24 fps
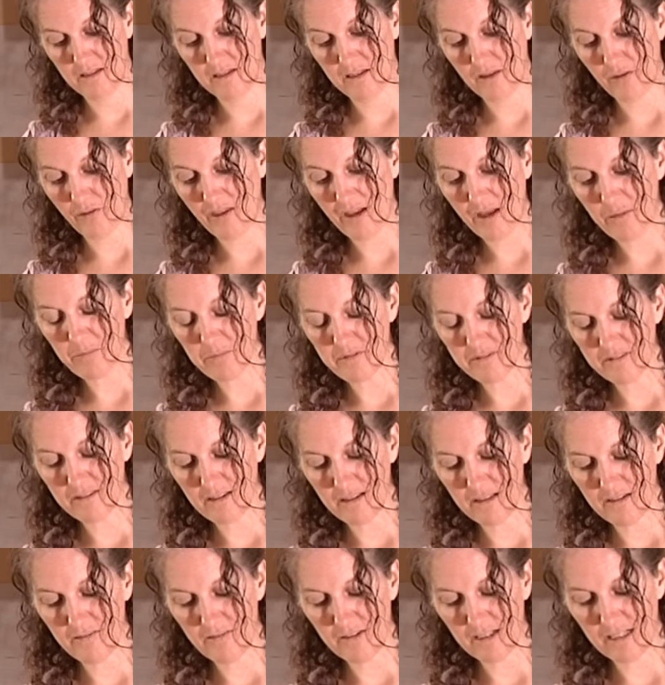Now the apple
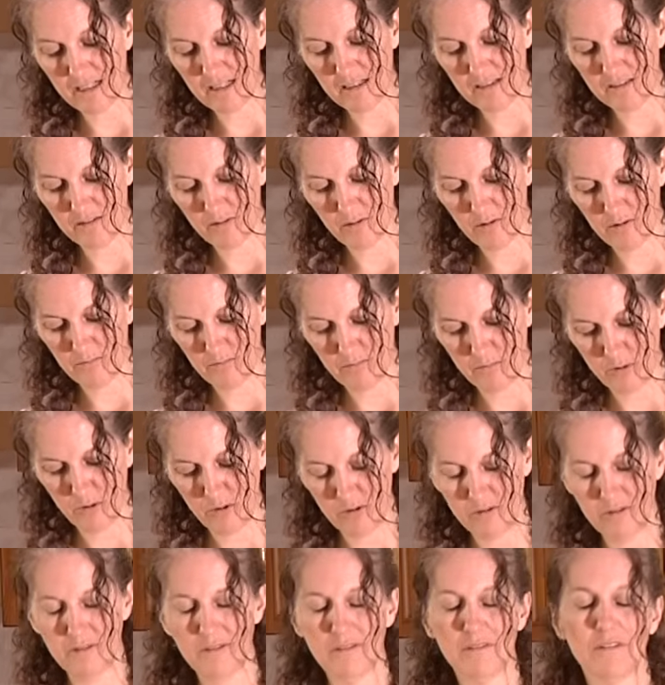cider vinegar is quite
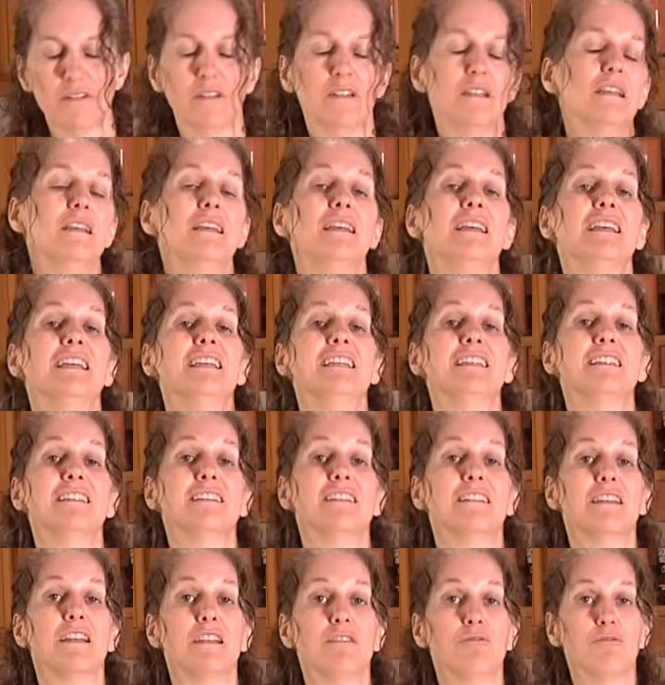important. It
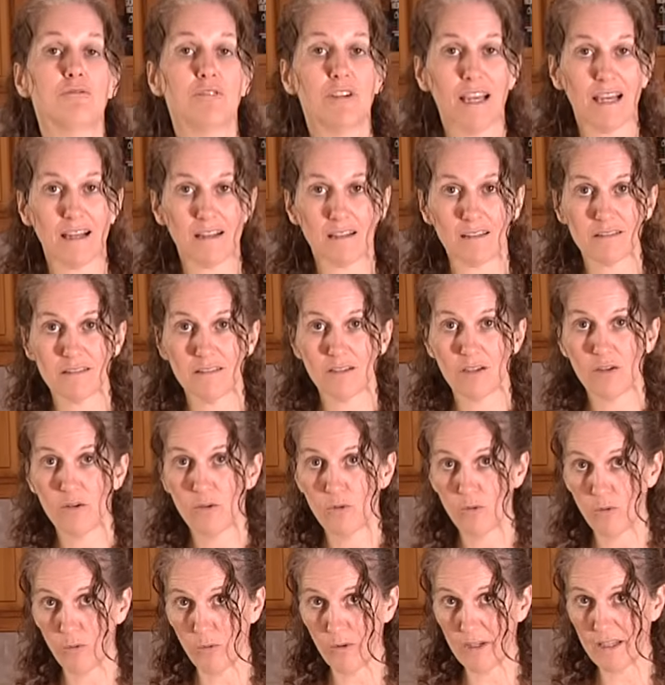reacts
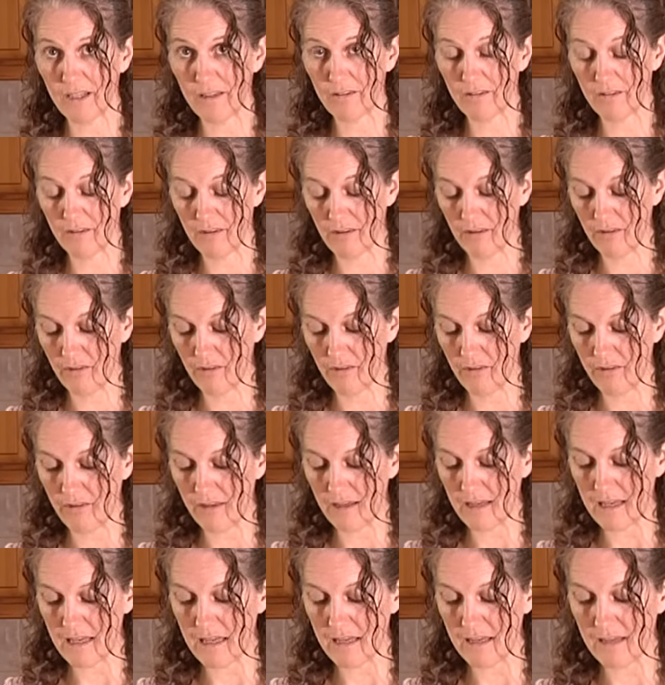with
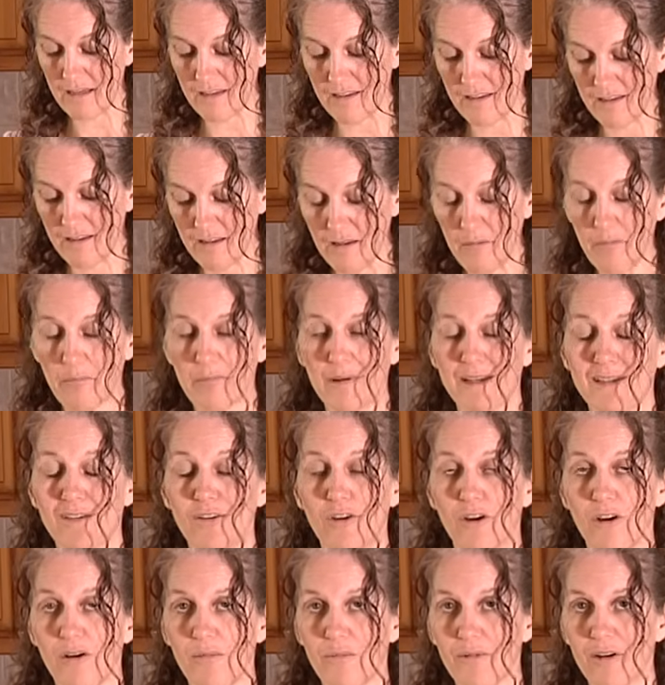the
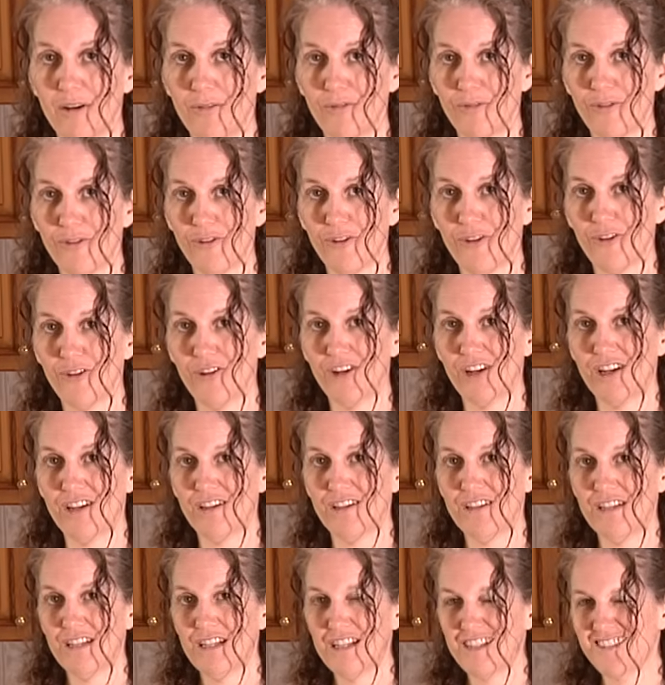bicarbonate of soda
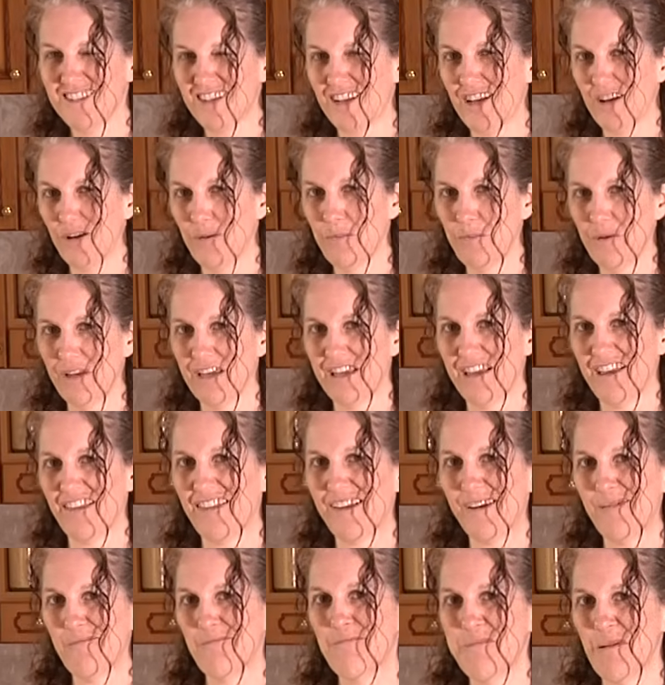to help it get
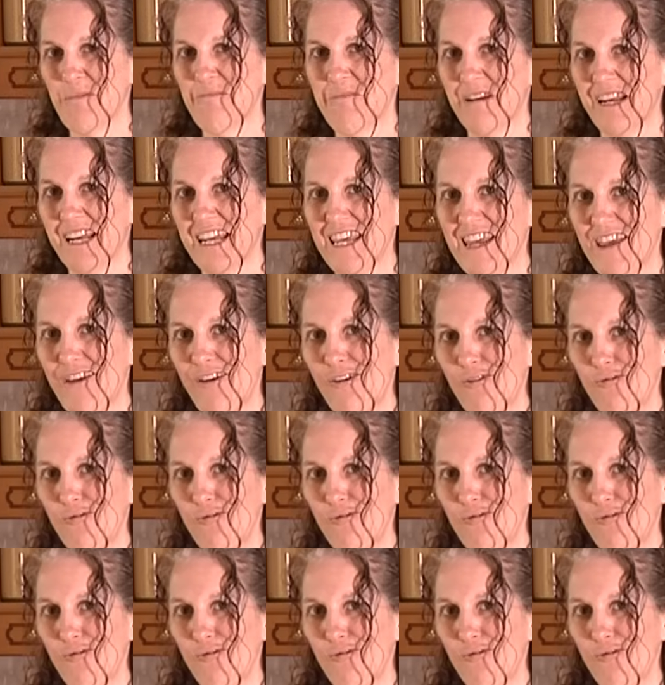that bubbly